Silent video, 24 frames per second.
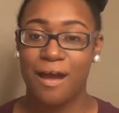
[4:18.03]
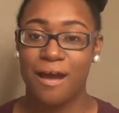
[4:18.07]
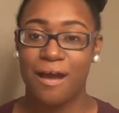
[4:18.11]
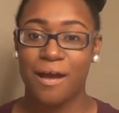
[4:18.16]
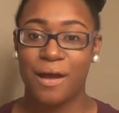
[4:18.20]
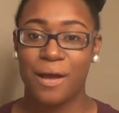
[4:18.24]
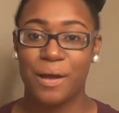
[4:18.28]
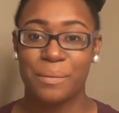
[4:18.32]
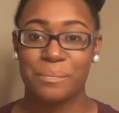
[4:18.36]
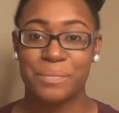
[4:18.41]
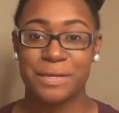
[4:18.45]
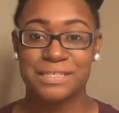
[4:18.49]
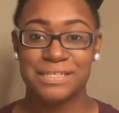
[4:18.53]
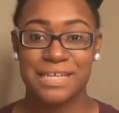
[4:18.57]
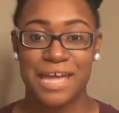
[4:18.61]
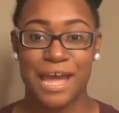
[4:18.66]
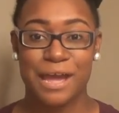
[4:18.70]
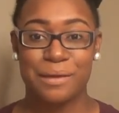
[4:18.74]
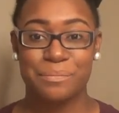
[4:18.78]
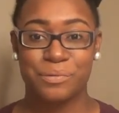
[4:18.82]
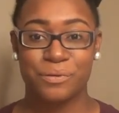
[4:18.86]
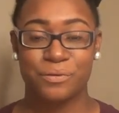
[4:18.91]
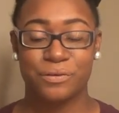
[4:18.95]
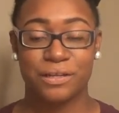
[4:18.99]
It's
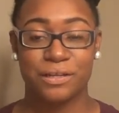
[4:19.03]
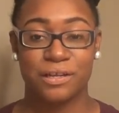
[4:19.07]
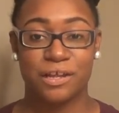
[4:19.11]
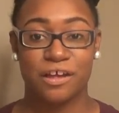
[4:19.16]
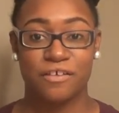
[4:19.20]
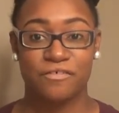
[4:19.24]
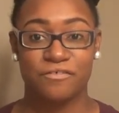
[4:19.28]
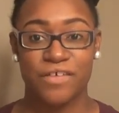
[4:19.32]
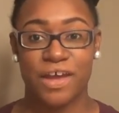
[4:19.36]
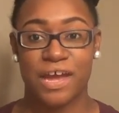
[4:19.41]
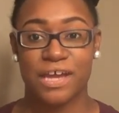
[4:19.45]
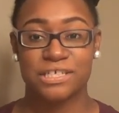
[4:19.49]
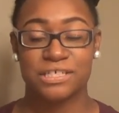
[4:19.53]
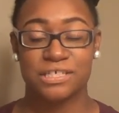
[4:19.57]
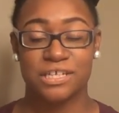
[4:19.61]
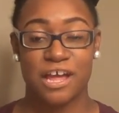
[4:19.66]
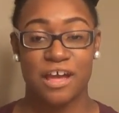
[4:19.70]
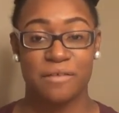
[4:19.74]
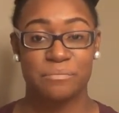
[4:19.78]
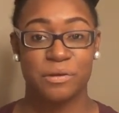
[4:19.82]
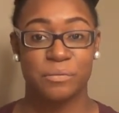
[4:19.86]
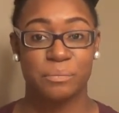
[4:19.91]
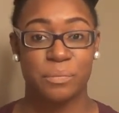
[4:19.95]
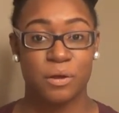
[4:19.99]
at Beauty Love Fashion.
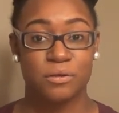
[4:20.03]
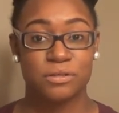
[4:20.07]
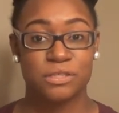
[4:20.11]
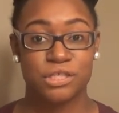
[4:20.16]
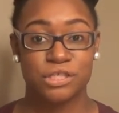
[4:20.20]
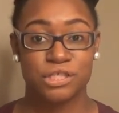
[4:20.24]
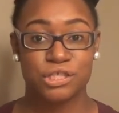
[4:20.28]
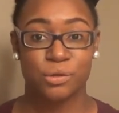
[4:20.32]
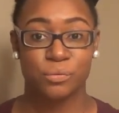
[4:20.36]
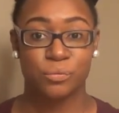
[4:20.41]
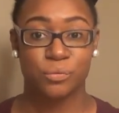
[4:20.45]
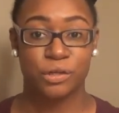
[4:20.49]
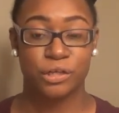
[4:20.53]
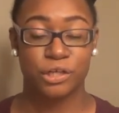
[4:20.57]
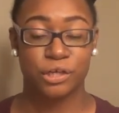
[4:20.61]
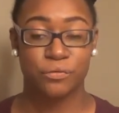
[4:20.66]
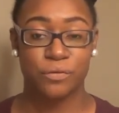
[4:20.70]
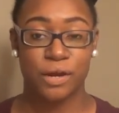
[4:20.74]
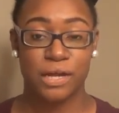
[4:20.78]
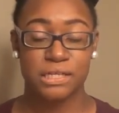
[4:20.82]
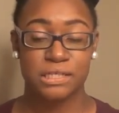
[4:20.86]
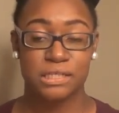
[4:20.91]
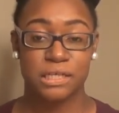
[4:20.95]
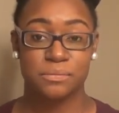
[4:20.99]
I've been posting some really
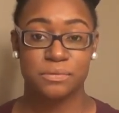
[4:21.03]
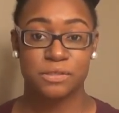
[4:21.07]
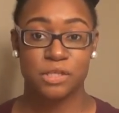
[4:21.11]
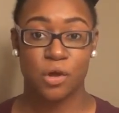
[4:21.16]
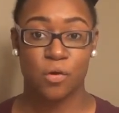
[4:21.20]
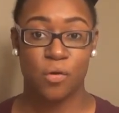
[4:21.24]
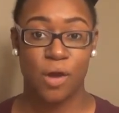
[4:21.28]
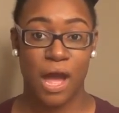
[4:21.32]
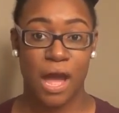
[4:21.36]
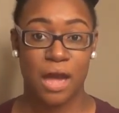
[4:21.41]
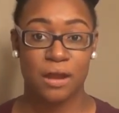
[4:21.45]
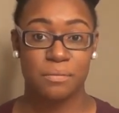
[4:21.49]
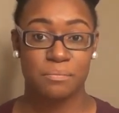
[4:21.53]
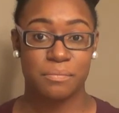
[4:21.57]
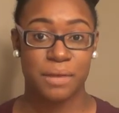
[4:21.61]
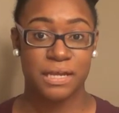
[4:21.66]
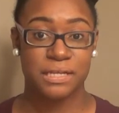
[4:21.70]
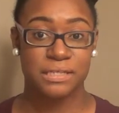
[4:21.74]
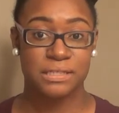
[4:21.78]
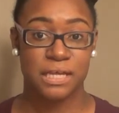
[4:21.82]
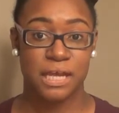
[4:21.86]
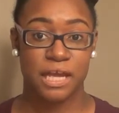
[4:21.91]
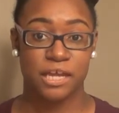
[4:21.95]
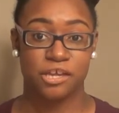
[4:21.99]
great tips on how to
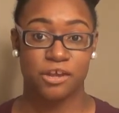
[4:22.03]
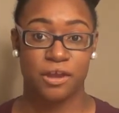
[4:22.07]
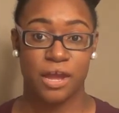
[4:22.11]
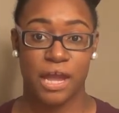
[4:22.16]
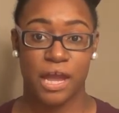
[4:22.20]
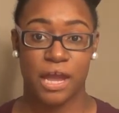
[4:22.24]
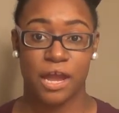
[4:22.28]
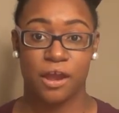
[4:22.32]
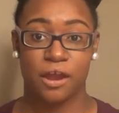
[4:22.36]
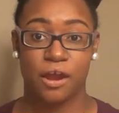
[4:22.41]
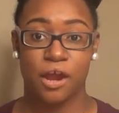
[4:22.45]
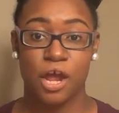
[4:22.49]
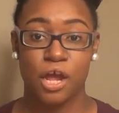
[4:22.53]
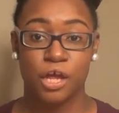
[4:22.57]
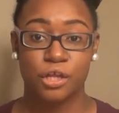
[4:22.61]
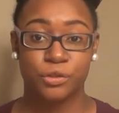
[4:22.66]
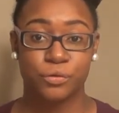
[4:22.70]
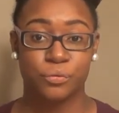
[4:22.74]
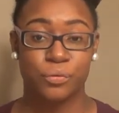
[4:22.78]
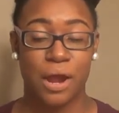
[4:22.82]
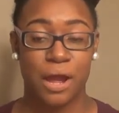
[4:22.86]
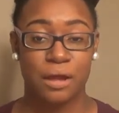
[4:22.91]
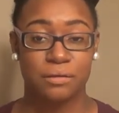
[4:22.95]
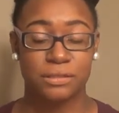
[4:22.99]
maintain your hair
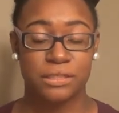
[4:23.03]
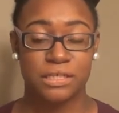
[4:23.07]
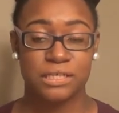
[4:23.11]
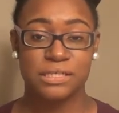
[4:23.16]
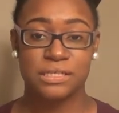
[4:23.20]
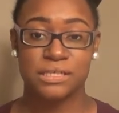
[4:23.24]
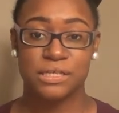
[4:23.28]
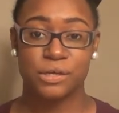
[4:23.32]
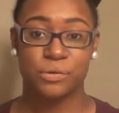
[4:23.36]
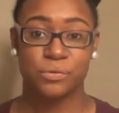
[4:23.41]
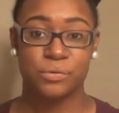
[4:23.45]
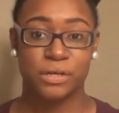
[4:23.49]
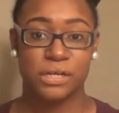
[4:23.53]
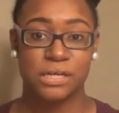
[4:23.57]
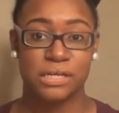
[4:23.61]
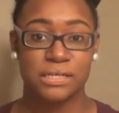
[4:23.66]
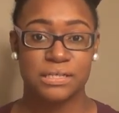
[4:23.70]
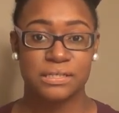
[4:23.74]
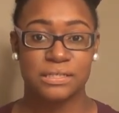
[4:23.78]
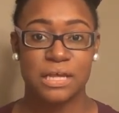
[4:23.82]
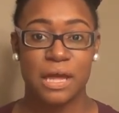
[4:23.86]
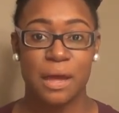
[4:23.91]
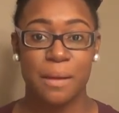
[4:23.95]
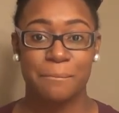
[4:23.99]
throughout this
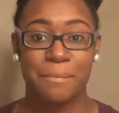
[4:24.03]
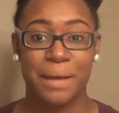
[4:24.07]
series.